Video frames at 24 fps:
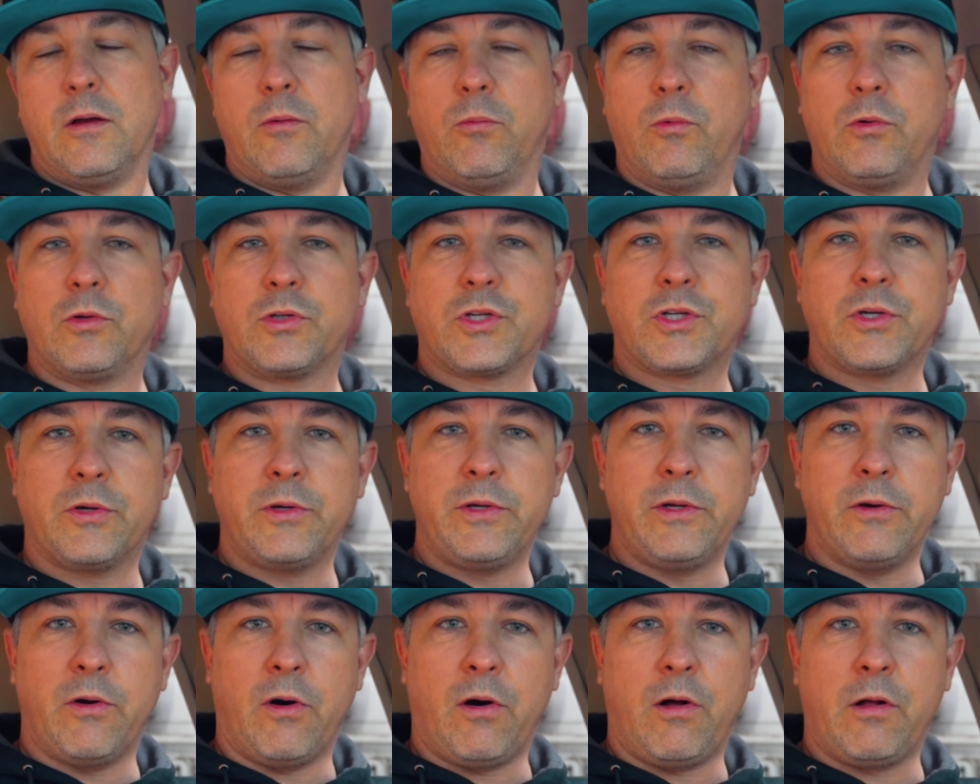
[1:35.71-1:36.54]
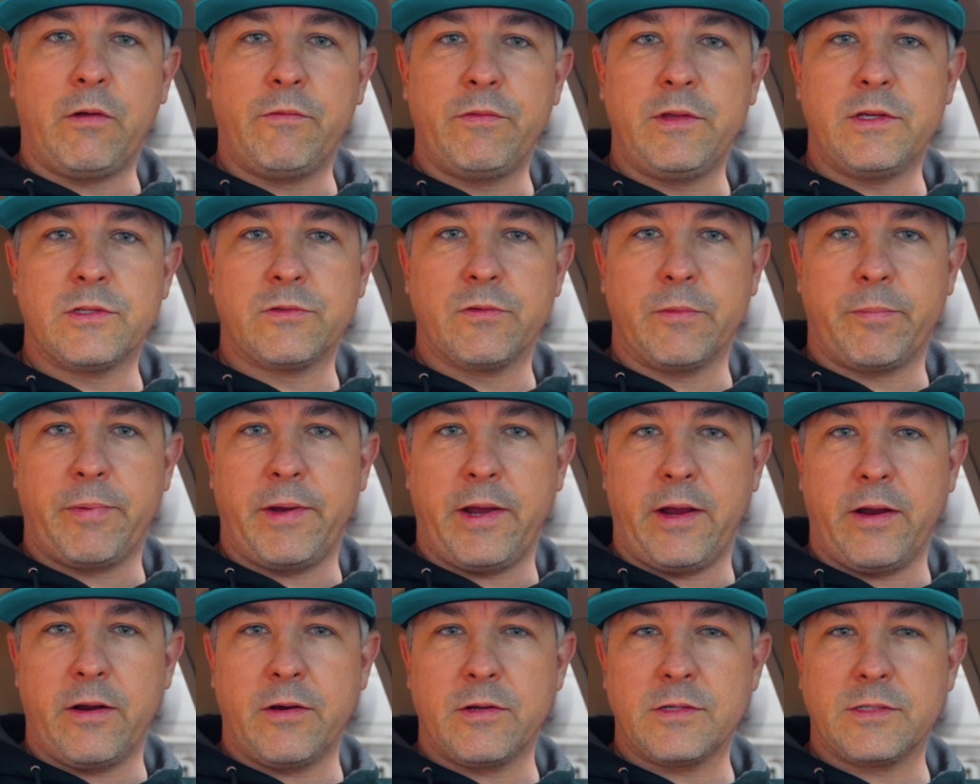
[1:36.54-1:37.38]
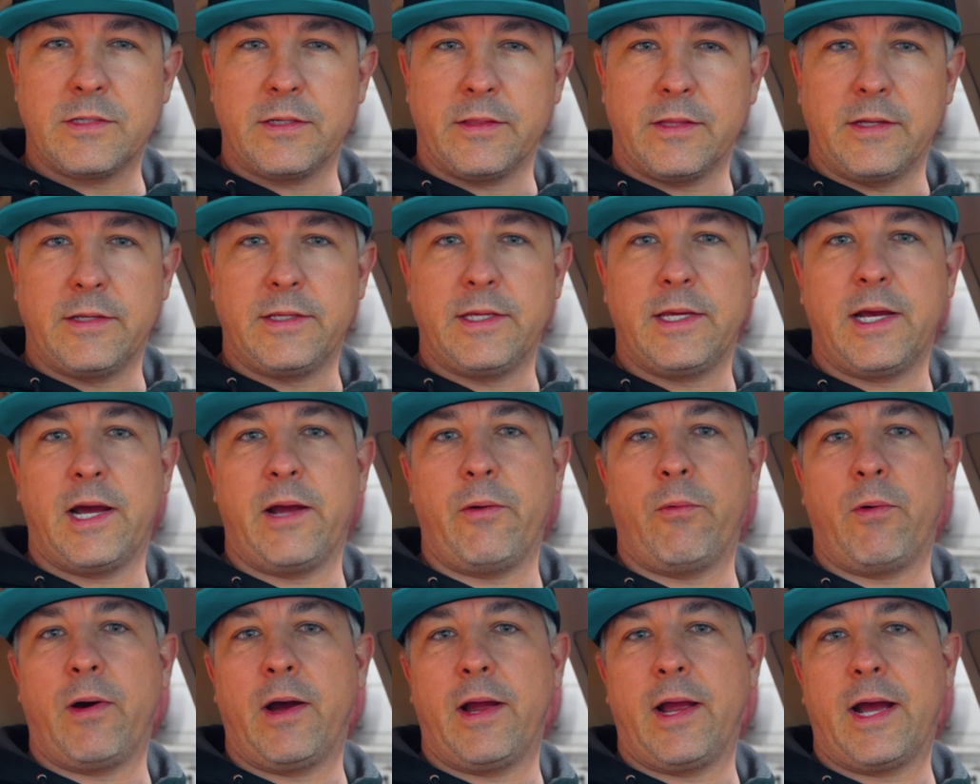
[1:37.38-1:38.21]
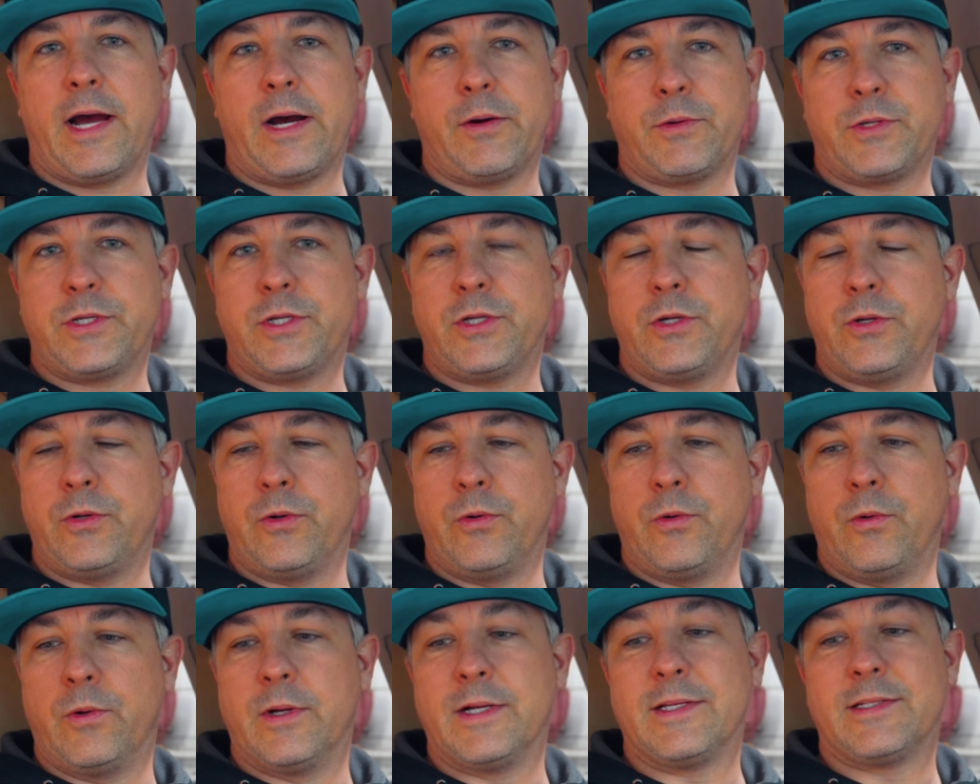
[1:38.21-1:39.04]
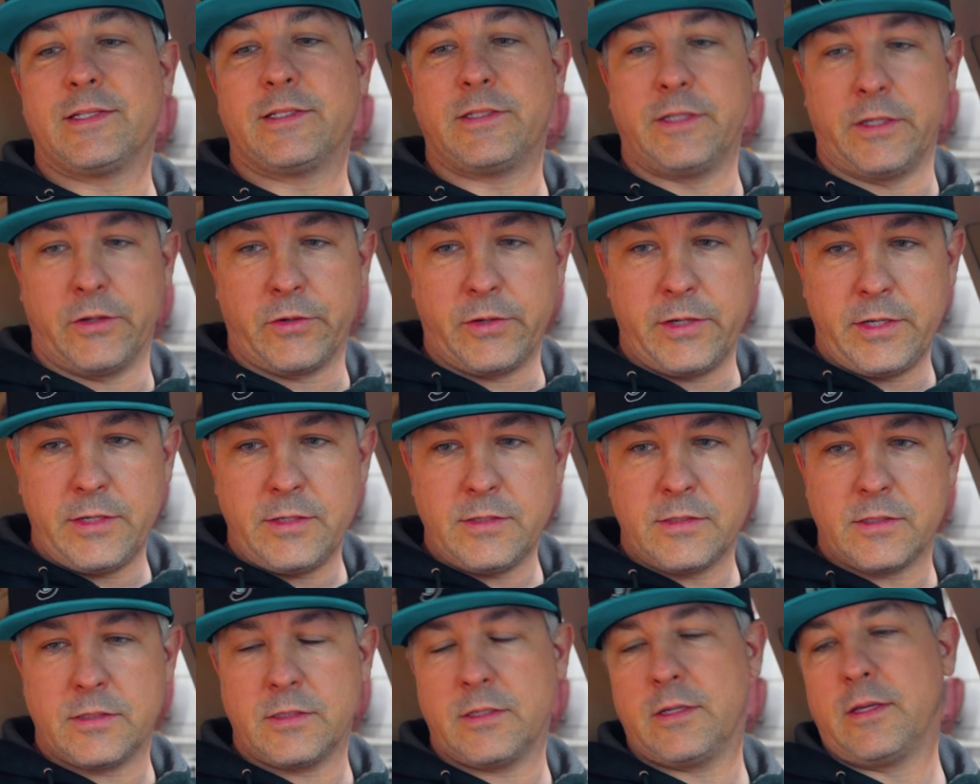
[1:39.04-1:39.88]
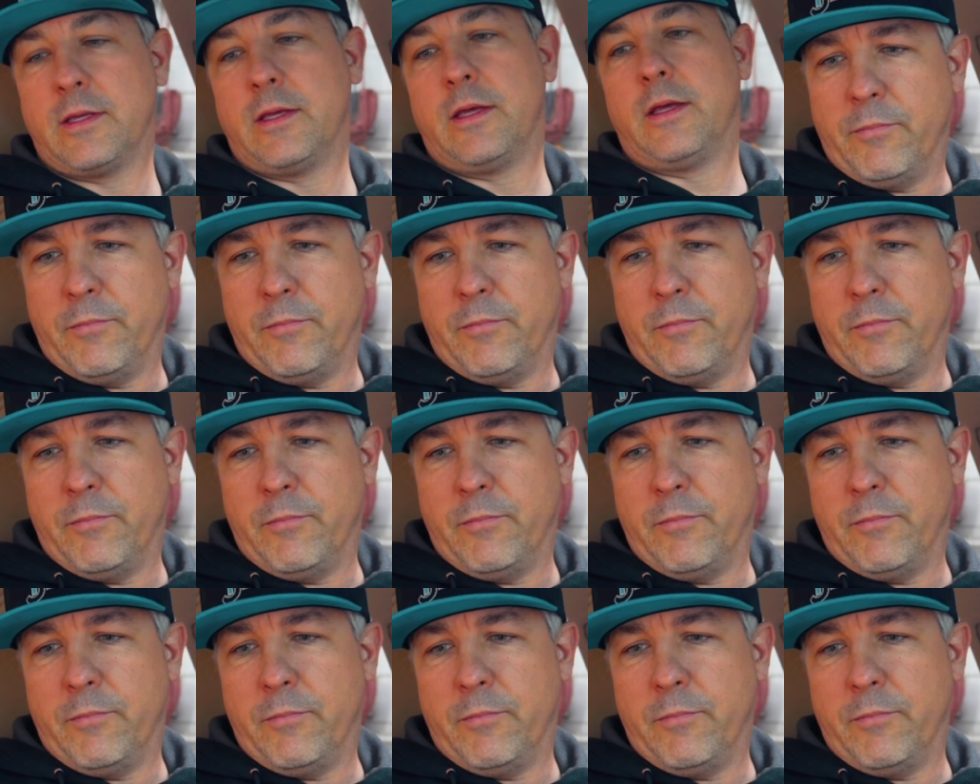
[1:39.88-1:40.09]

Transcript: We'll show you all of these repairs in the DIY how-to series.